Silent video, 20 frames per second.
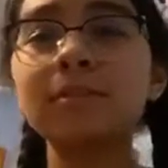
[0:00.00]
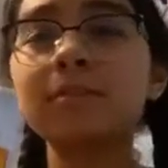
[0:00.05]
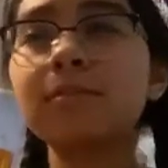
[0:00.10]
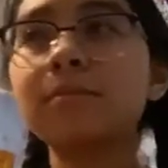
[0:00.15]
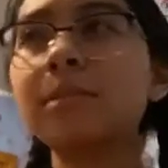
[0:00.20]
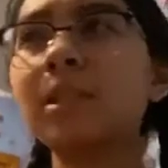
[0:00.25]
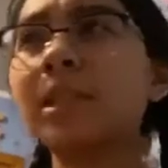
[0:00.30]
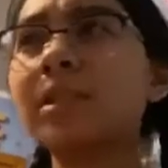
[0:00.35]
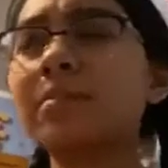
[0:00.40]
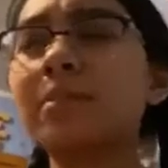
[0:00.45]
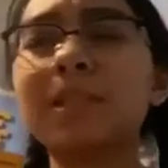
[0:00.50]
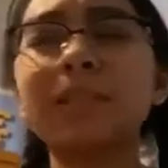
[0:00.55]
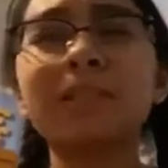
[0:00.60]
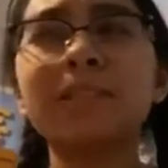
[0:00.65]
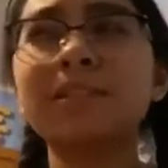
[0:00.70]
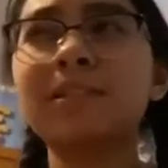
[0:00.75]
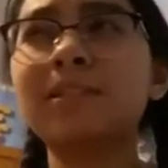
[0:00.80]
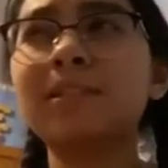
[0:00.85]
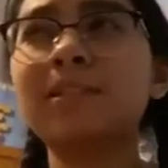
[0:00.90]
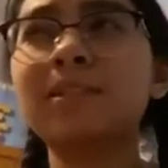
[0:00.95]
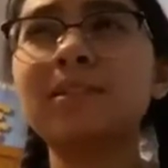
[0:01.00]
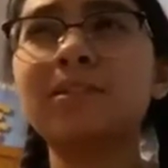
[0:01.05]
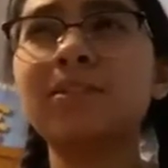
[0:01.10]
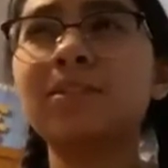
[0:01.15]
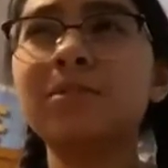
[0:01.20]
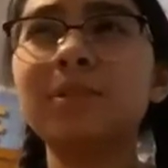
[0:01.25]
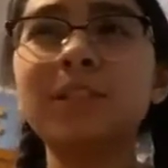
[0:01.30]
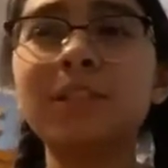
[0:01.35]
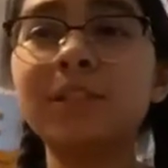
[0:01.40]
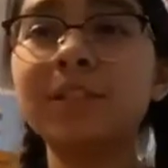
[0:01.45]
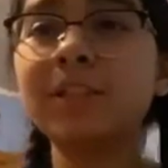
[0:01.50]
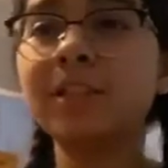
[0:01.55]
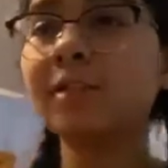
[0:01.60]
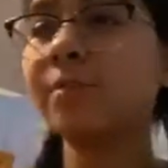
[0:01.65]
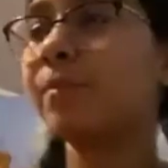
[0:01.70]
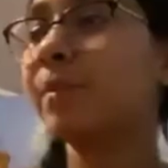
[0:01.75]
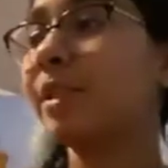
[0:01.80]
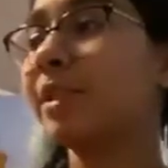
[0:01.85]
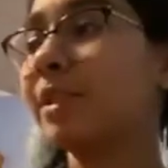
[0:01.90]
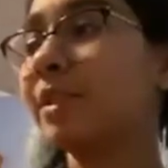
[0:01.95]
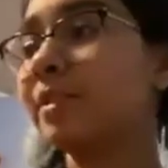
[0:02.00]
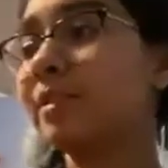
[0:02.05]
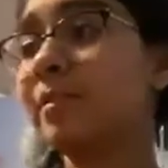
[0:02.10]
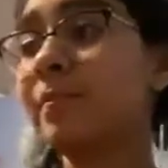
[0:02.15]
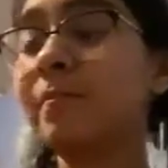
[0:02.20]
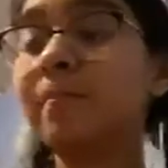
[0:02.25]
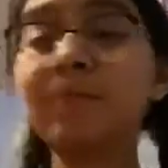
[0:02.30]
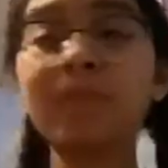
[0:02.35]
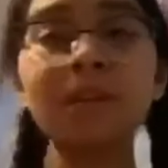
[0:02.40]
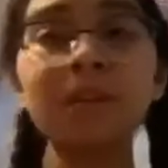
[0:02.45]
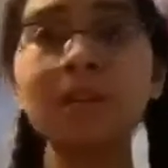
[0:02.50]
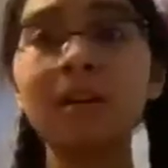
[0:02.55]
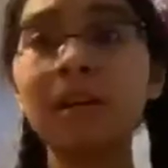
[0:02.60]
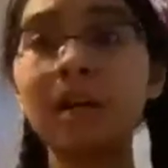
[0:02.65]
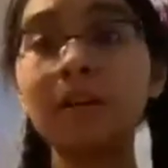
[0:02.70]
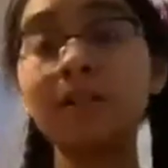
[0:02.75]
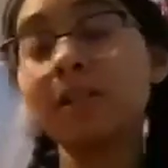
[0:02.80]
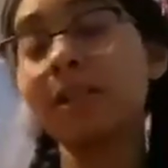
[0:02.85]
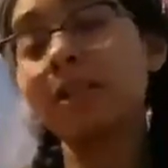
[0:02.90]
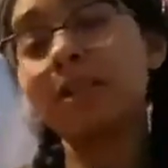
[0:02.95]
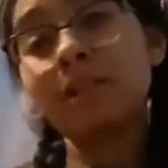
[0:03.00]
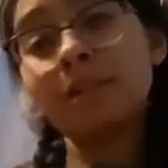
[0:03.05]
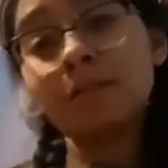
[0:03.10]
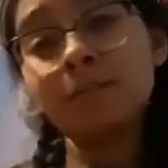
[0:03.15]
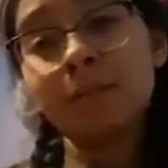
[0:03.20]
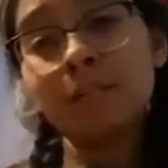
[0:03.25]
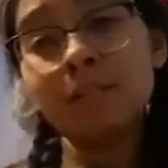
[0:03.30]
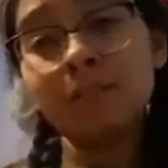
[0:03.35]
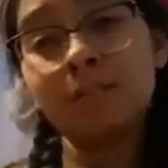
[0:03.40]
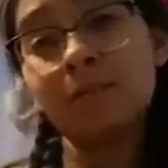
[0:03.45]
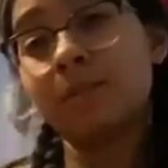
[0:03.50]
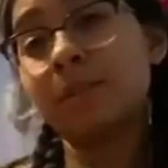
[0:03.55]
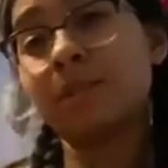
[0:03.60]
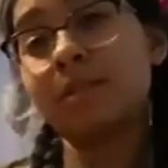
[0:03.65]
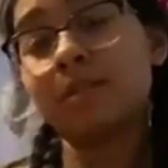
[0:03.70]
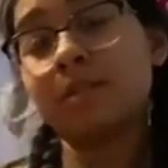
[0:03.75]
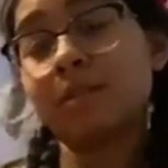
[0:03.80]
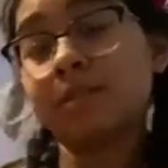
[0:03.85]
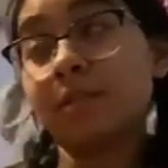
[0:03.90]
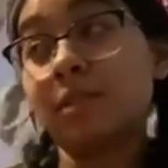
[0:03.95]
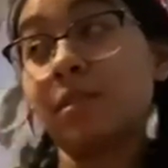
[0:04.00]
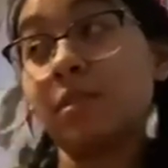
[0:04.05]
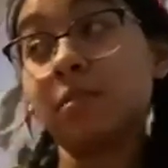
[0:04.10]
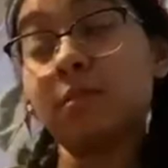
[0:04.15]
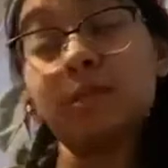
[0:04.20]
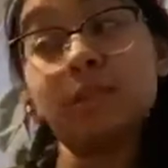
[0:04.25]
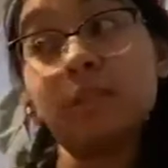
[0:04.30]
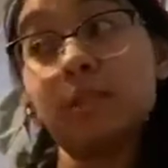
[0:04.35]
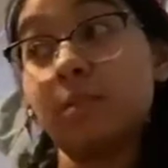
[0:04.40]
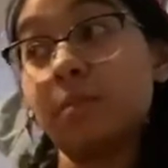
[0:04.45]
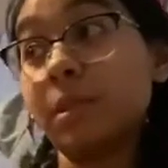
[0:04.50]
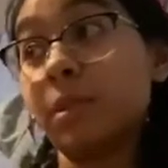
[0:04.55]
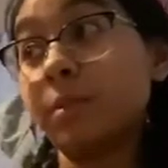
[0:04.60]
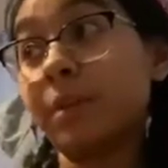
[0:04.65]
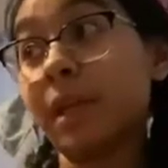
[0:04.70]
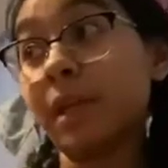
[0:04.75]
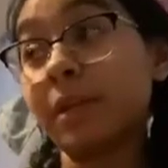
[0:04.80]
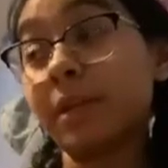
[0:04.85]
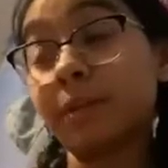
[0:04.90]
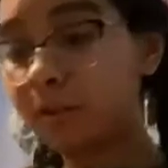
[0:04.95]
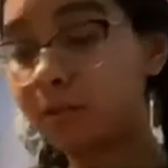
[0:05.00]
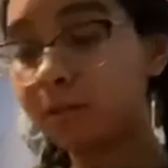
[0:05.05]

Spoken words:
like my junior year, because I would carry way too much stuff and it would hurt my back.